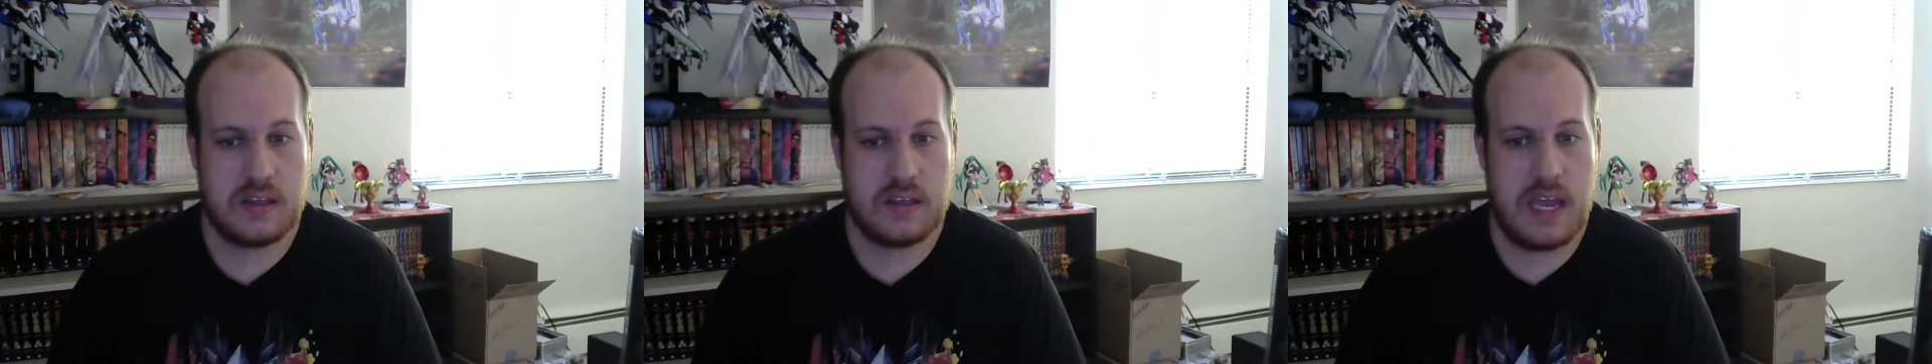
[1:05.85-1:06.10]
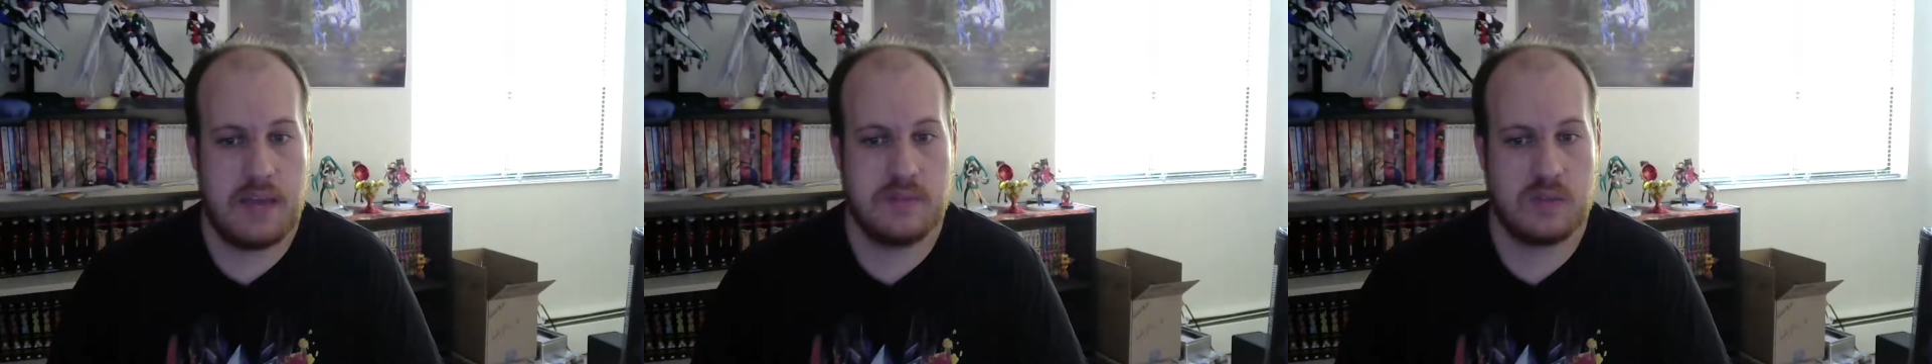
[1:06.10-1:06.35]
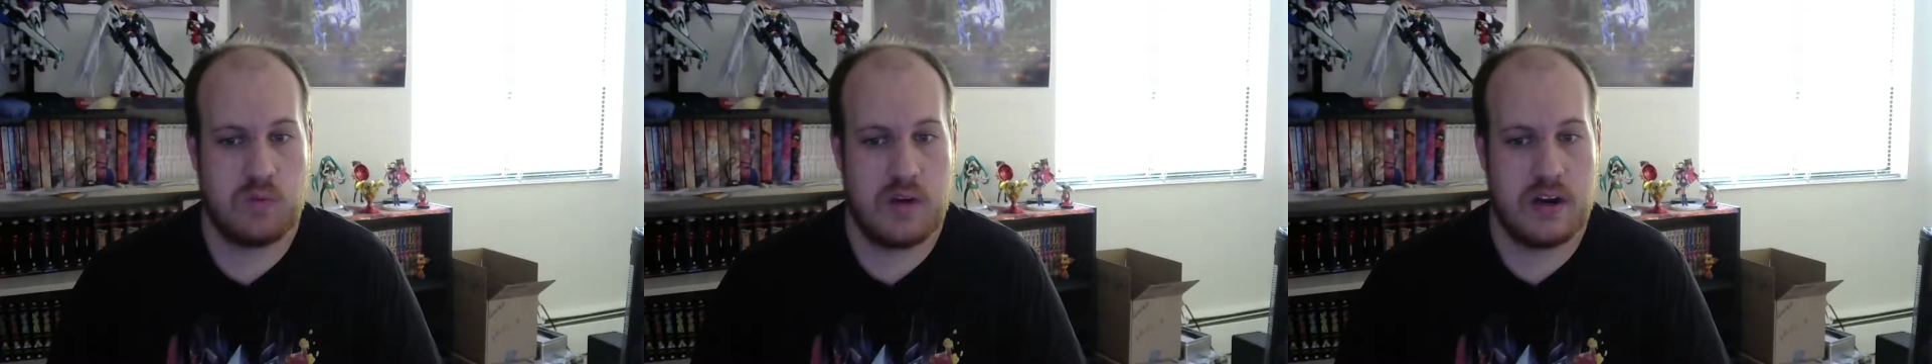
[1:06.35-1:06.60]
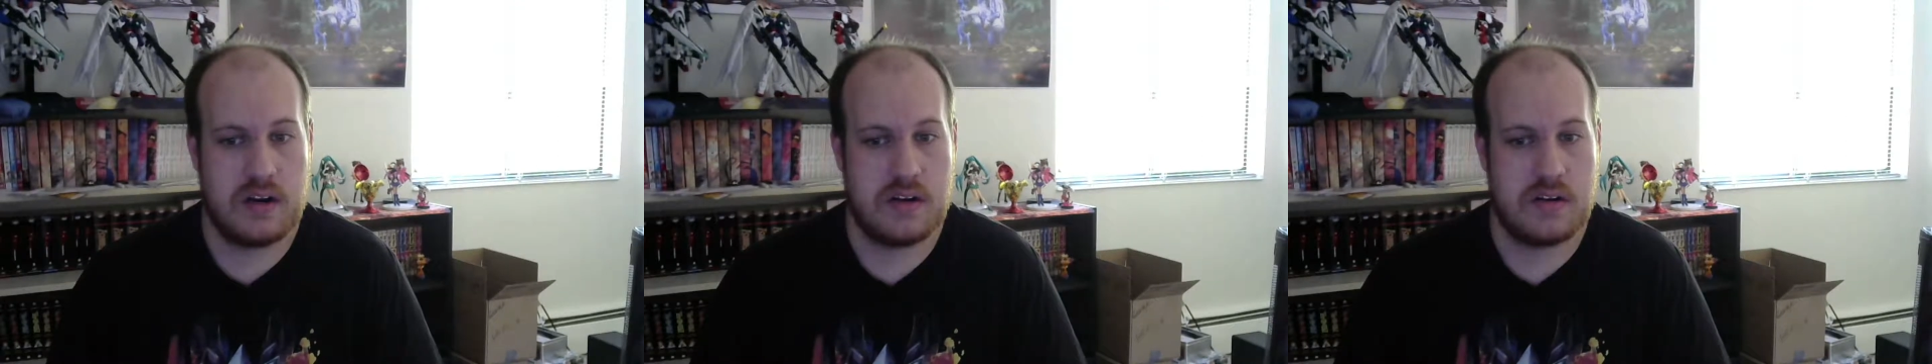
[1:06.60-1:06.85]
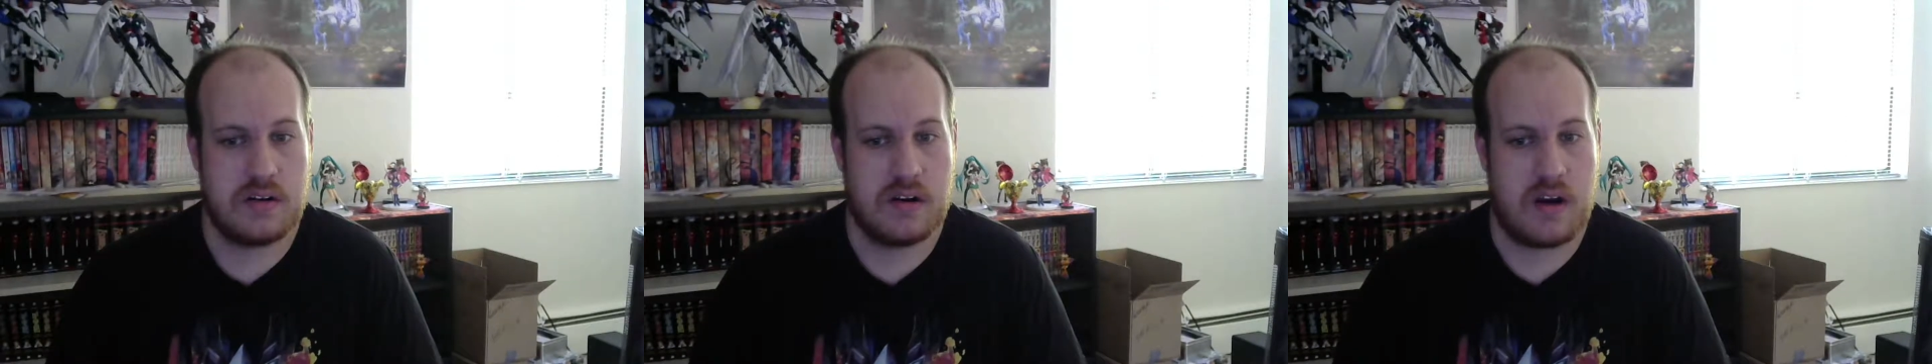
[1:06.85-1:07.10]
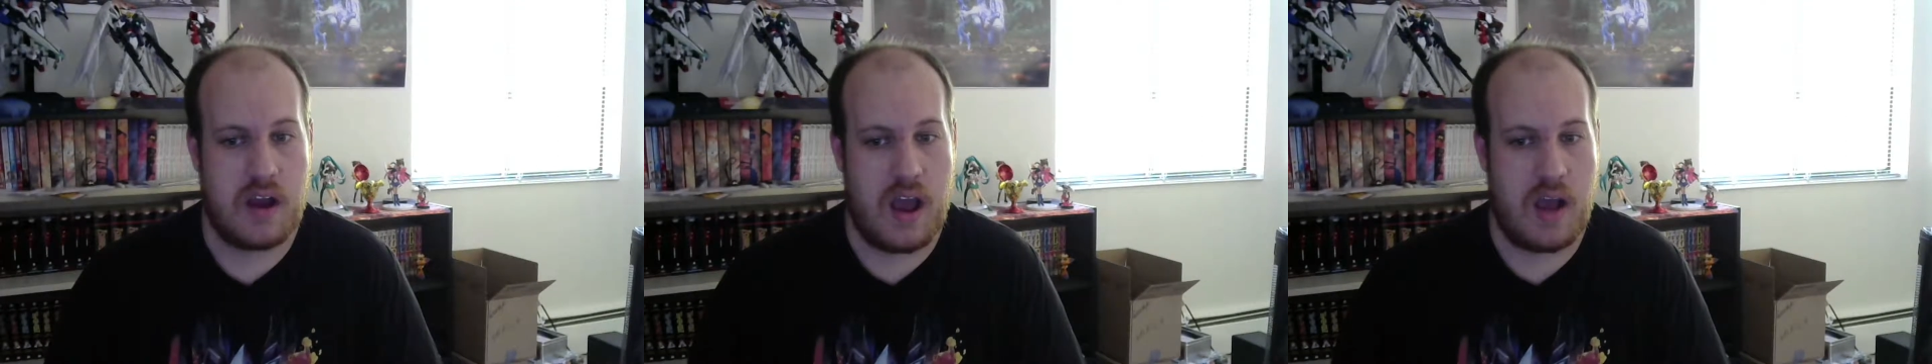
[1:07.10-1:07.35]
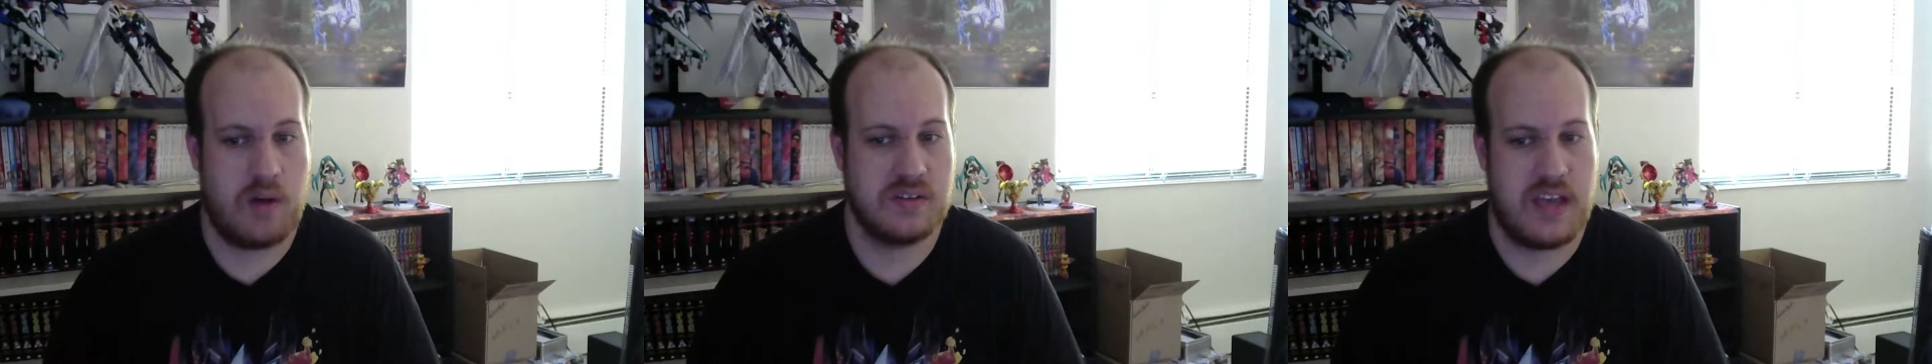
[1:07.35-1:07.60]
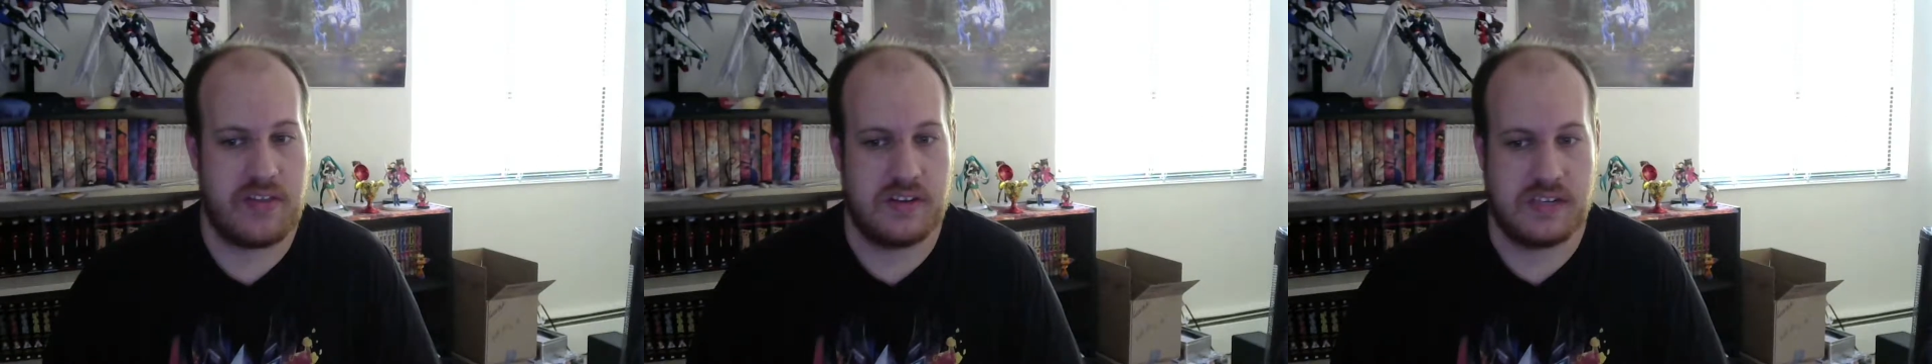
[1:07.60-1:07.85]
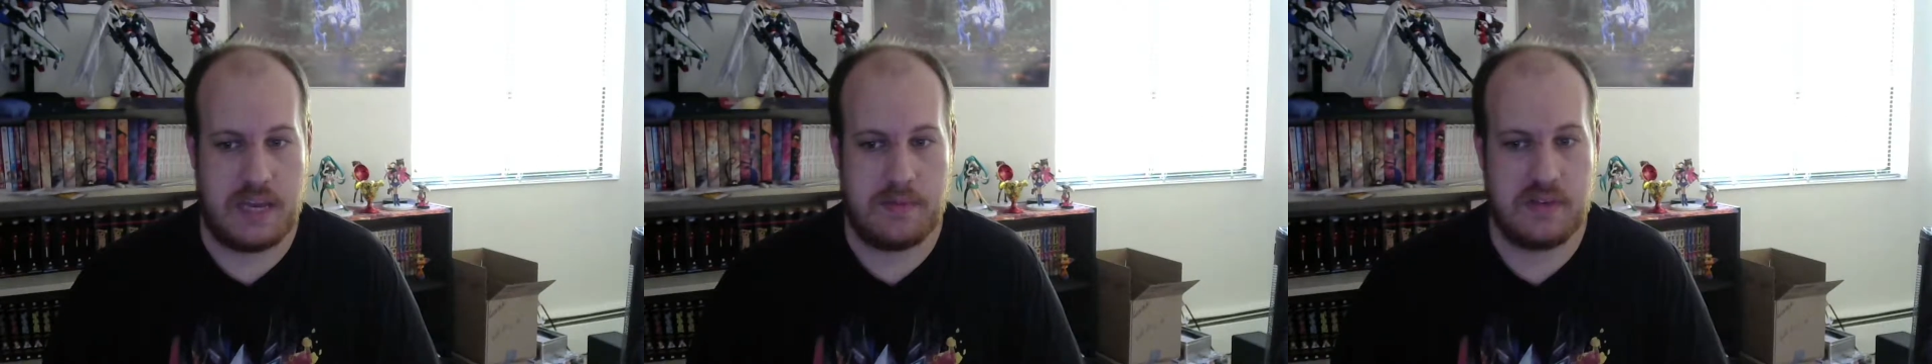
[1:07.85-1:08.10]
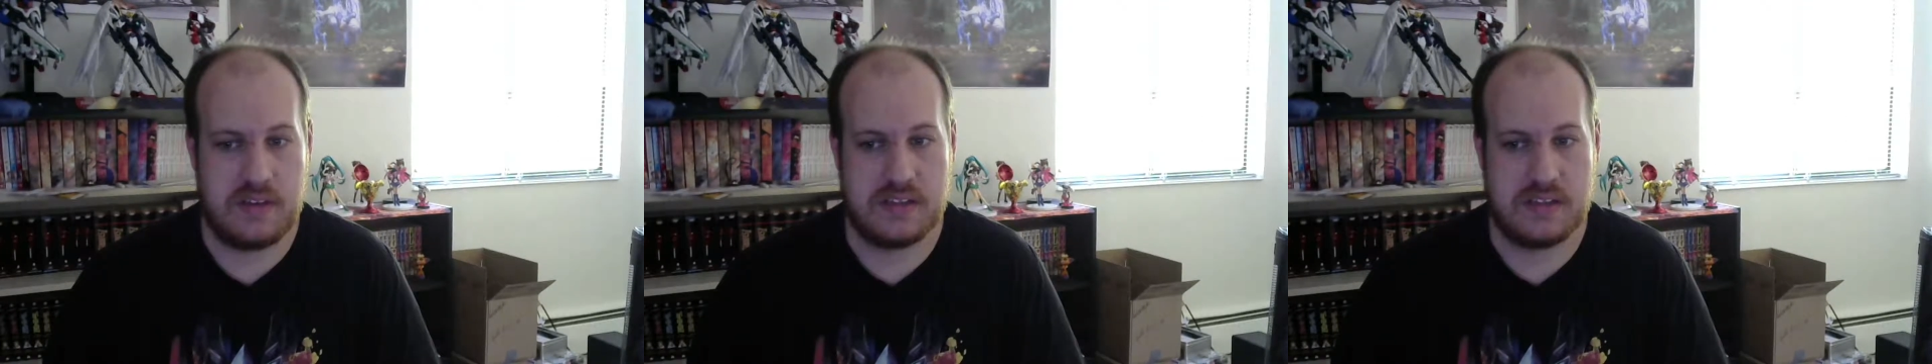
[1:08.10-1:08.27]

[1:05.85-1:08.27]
Games where I was at the table